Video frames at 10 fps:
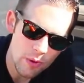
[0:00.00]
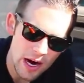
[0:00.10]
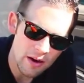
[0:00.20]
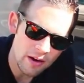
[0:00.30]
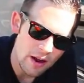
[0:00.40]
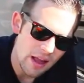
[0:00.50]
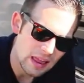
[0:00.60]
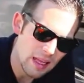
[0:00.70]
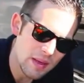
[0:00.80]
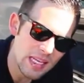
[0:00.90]
sprayer,
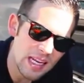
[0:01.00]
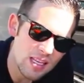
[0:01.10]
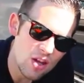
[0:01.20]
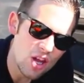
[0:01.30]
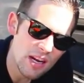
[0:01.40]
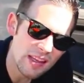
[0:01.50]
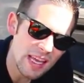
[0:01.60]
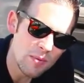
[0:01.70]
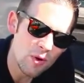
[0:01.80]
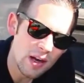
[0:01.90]
limited edition in the
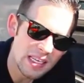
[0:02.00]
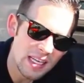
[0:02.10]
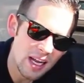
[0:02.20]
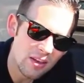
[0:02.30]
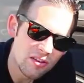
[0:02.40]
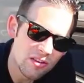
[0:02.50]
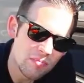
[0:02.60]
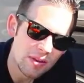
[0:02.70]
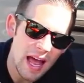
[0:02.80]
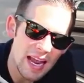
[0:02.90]
Chemical Guys colors,
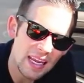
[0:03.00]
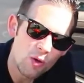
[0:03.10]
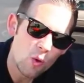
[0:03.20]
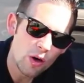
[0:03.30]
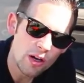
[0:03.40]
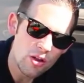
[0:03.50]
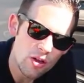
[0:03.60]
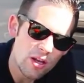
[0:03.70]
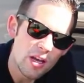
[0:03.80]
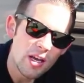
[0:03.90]
black and
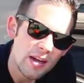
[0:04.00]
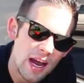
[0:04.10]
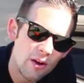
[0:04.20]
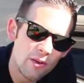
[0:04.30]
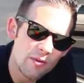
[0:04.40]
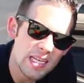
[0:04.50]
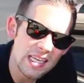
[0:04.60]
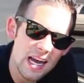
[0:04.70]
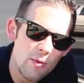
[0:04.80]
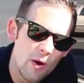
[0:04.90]
orange. Now, the
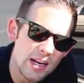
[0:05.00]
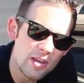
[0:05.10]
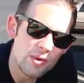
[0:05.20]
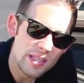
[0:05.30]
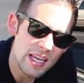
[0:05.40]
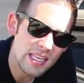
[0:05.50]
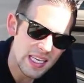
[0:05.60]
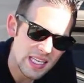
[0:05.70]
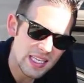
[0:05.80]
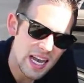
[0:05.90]
reason I want to use
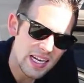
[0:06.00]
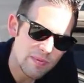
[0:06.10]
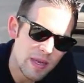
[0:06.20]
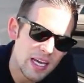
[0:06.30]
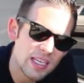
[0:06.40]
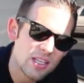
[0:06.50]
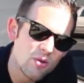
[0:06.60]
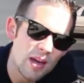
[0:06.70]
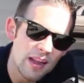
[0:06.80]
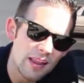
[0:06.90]
this instead is because
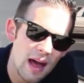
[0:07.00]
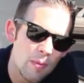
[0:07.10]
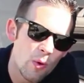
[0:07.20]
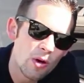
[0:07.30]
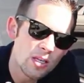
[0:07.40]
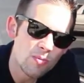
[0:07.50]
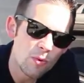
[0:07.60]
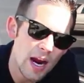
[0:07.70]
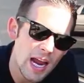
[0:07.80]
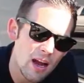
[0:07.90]
you get a lot more
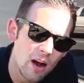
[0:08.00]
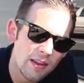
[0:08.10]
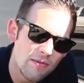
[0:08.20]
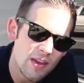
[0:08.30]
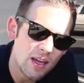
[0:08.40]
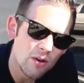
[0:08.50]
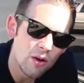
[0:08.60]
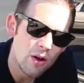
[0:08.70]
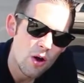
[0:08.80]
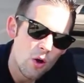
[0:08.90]
spray on the
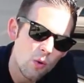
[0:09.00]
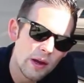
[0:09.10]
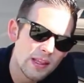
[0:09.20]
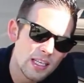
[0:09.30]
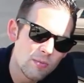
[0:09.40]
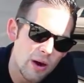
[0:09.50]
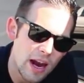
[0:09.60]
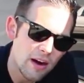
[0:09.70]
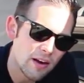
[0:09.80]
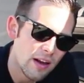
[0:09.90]
vehicle with the
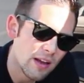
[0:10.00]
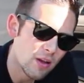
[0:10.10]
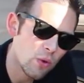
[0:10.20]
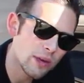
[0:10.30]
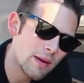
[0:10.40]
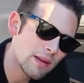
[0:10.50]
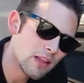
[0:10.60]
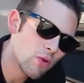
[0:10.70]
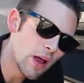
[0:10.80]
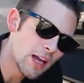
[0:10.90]
sprayer. The cool thing about
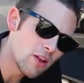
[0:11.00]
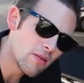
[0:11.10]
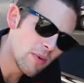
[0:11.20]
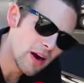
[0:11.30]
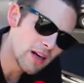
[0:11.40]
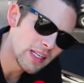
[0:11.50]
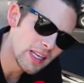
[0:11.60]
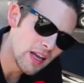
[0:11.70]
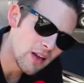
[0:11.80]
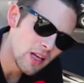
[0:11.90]
the dual action sprayer is
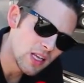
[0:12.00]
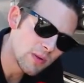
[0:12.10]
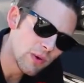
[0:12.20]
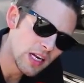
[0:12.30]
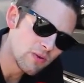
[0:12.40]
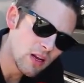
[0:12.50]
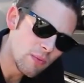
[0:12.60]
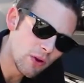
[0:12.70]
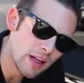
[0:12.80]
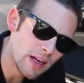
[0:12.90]
that it sprays when you
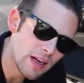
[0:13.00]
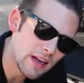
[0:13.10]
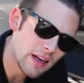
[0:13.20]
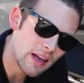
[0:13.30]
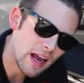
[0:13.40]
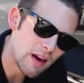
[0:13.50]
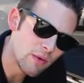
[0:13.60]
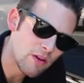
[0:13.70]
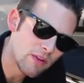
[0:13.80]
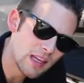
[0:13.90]
pull it
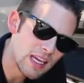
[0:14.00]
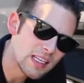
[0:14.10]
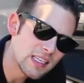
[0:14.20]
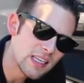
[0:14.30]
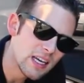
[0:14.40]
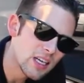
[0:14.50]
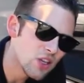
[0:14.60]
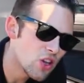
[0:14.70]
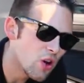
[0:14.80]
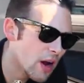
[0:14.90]
and when you release.
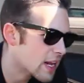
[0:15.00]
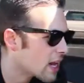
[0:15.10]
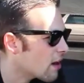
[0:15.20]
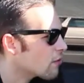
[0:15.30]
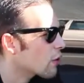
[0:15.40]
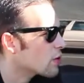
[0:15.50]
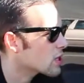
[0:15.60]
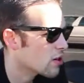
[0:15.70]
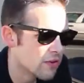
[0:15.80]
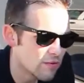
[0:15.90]
So you can go ahead and cover the whole
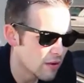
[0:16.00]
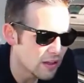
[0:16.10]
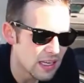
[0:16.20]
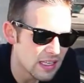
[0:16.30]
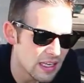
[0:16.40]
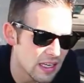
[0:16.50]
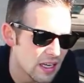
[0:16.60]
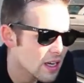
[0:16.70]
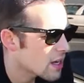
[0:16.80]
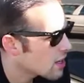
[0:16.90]
surface real easy.
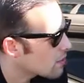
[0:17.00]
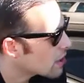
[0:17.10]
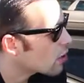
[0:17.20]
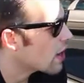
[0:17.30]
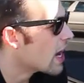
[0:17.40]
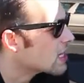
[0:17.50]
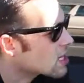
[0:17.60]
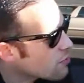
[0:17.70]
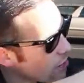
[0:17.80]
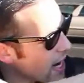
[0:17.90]
I'm going to go ahead
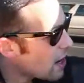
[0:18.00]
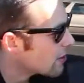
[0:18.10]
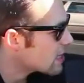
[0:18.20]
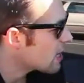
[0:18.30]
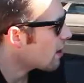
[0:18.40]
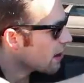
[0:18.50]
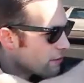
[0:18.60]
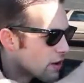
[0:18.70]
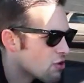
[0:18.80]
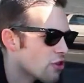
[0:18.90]
and spray out this area
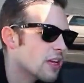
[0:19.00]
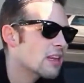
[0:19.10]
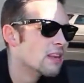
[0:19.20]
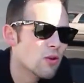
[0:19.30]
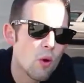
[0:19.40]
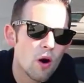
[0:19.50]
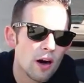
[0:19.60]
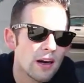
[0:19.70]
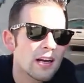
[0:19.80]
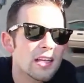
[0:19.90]
and finish cleaning the
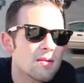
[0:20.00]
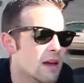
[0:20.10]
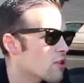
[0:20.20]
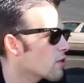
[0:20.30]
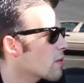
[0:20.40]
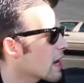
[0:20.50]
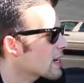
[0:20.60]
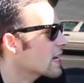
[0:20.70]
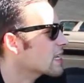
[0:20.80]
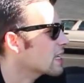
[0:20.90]
door to make sure that we
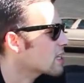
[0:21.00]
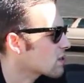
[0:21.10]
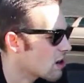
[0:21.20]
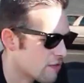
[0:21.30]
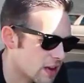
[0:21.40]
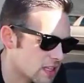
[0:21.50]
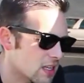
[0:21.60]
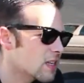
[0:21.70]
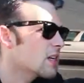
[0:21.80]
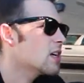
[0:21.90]
get a nice clean
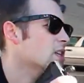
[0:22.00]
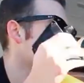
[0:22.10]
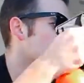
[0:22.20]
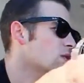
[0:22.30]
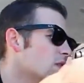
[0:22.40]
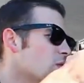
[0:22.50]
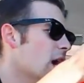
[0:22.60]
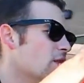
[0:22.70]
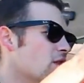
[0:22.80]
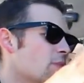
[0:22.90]
surface. So to use the
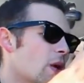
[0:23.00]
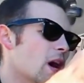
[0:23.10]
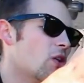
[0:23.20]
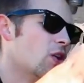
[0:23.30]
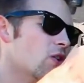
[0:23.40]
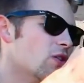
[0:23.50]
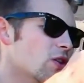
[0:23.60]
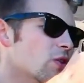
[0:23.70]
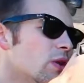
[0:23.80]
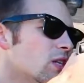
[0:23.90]
dual action sprayer, all you
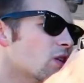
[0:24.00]
do